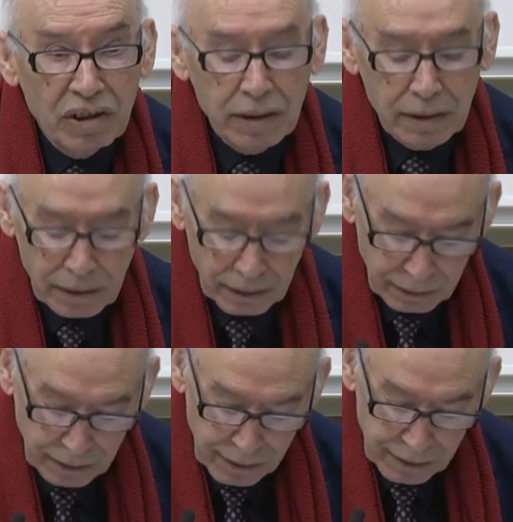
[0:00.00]

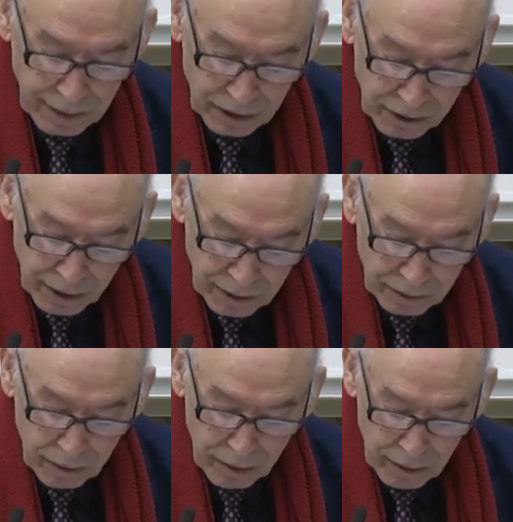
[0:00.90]
countries such
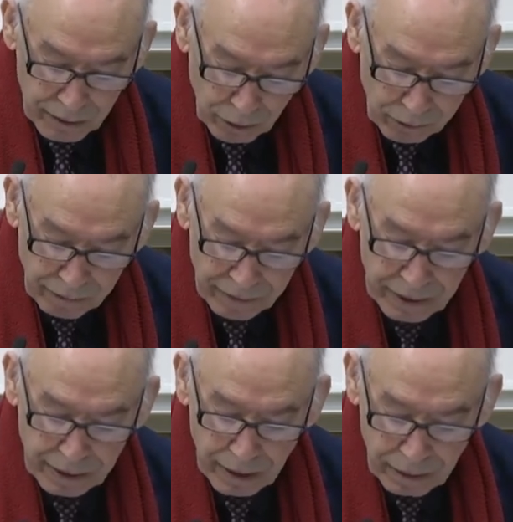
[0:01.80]
as South
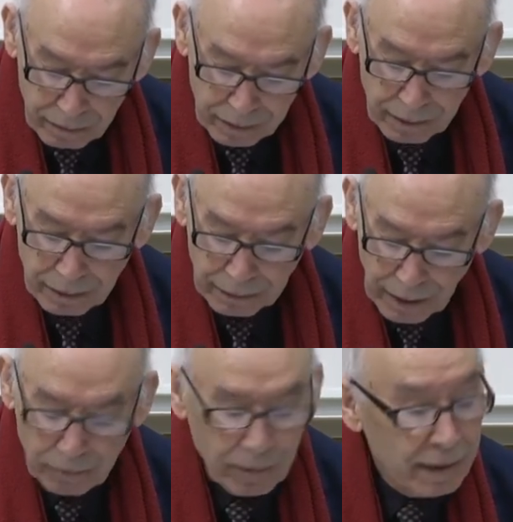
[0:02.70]
Africa, Hong Kong,
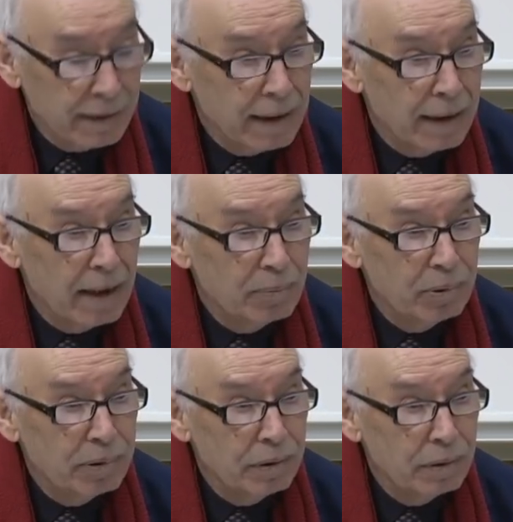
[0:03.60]
Taiwan,
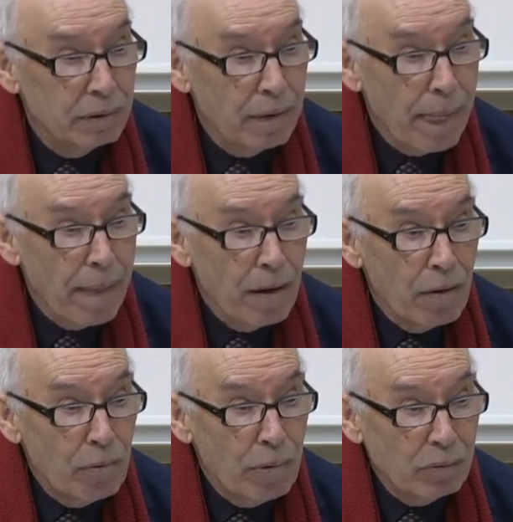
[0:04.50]
Singapore, you know,
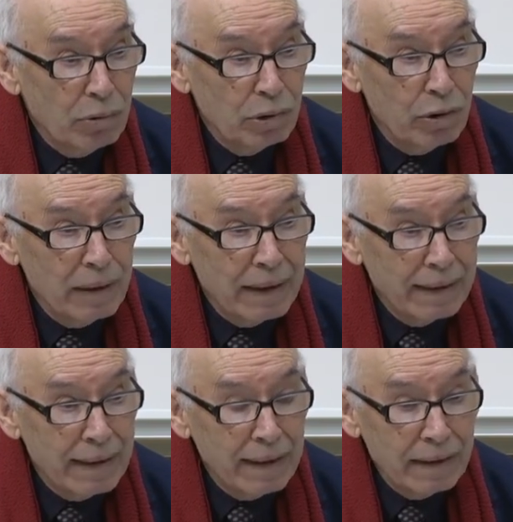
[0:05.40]
were to some
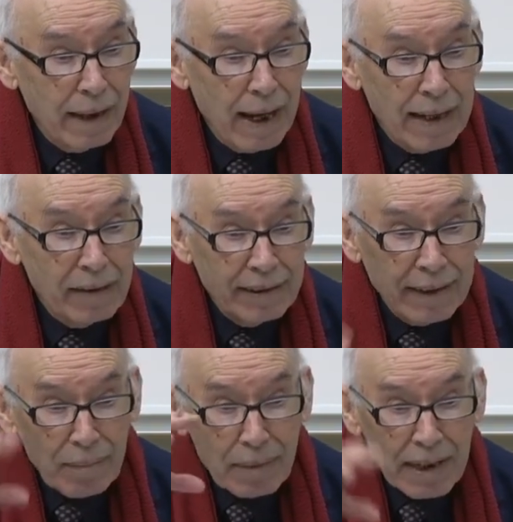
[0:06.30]
extent at the
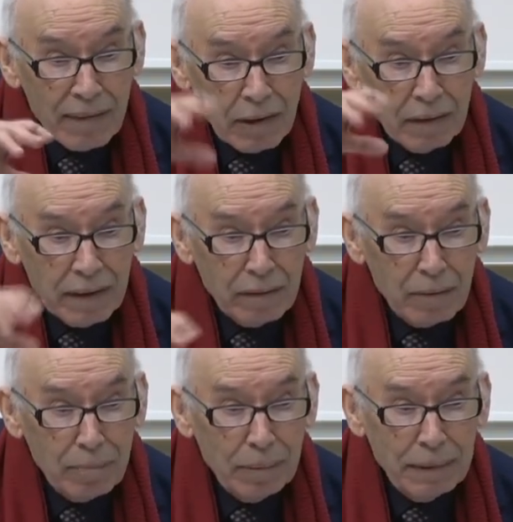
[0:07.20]
same level of
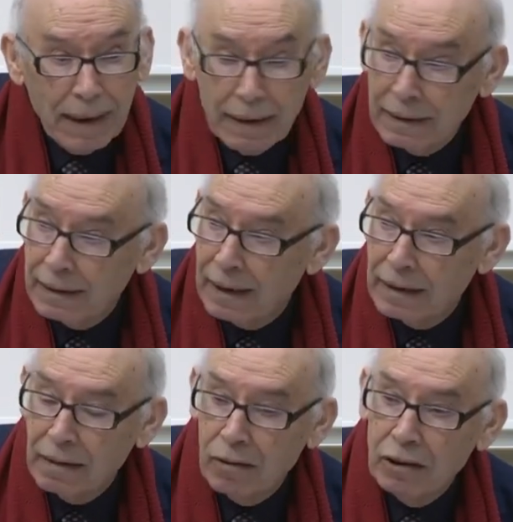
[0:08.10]
development
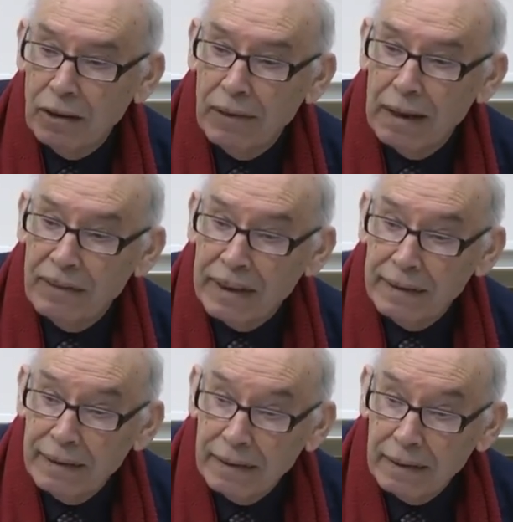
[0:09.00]
as a lot of
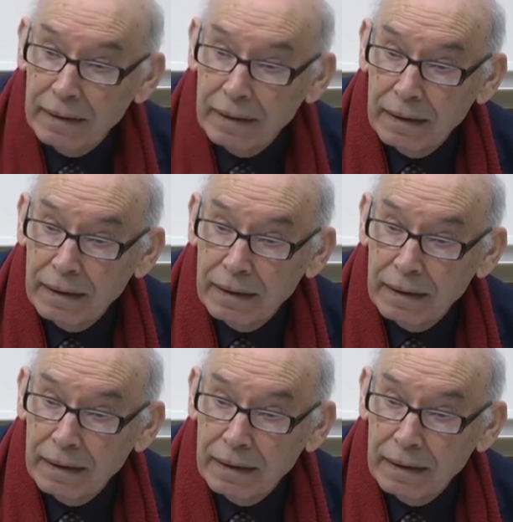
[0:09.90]
Africans.